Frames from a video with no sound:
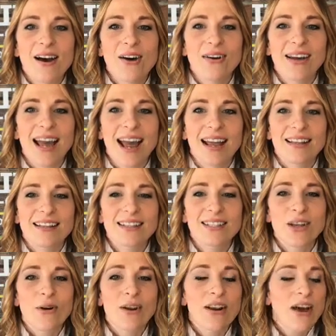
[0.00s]
Okay,
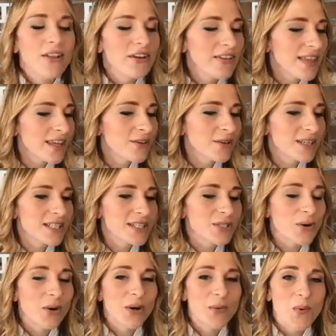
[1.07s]
so another thing you could
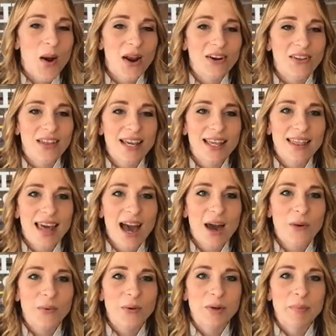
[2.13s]
store in water like
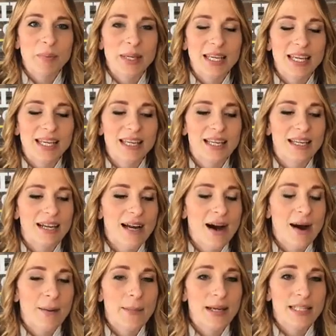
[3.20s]
that would be
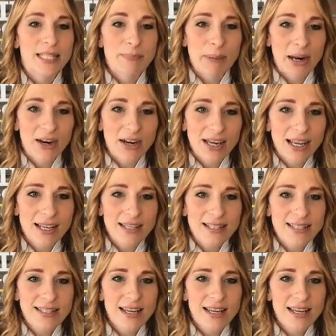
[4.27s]
asparagus.